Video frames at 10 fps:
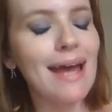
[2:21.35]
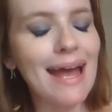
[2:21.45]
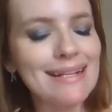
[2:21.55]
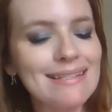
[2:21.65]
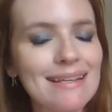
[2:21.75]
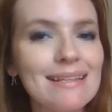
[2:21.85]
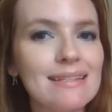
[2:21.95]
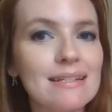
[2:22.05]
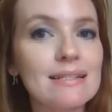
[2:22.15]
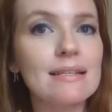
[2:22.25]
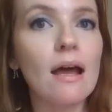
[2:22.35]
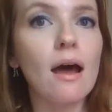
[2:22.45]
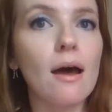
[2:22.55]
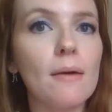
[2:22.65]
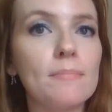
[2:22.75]
I say this
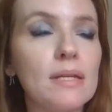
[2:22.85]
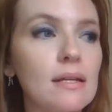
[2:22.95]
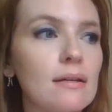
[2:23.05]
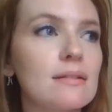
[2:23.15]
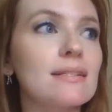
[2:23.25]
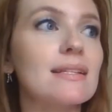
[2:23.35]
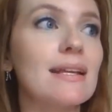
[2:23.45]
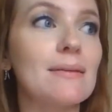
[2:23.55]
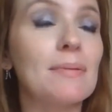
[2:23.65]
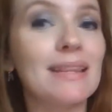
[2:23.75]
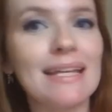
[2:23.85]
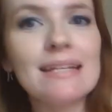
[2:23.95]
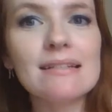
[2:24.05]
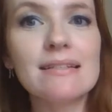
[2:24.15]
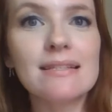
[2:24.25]
because
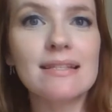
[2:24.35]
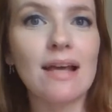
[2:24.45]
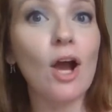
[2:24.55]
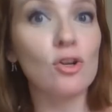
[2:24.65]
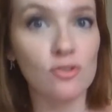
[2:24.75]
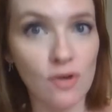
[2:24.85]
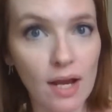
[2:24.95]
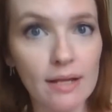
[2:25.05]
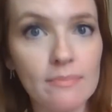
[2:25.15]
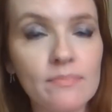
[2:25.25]
planes are dry.